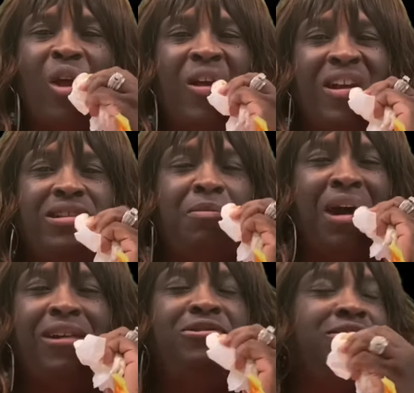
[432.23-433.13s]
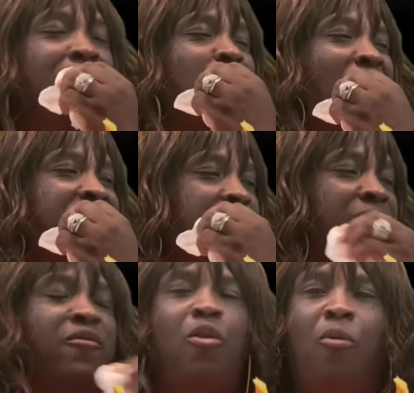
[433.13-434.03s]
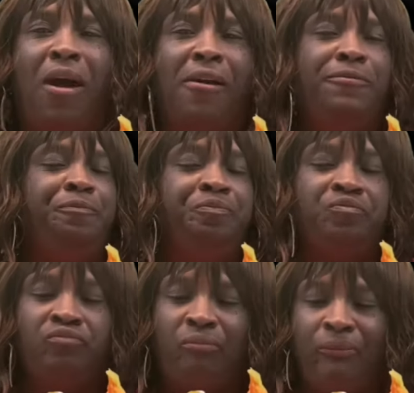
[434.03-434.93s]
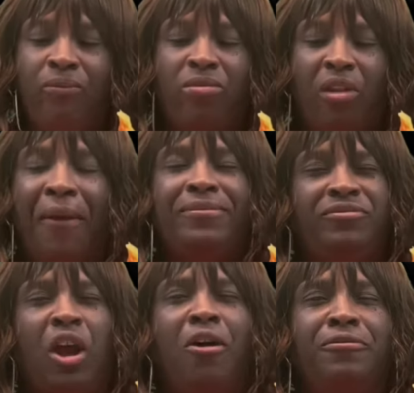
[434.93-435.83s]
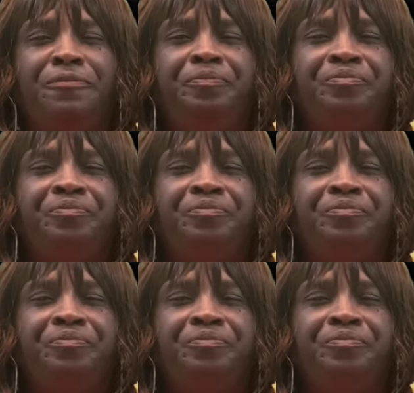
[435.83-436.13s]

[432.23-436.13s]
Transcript: Anybody who's been watching me for a while, no.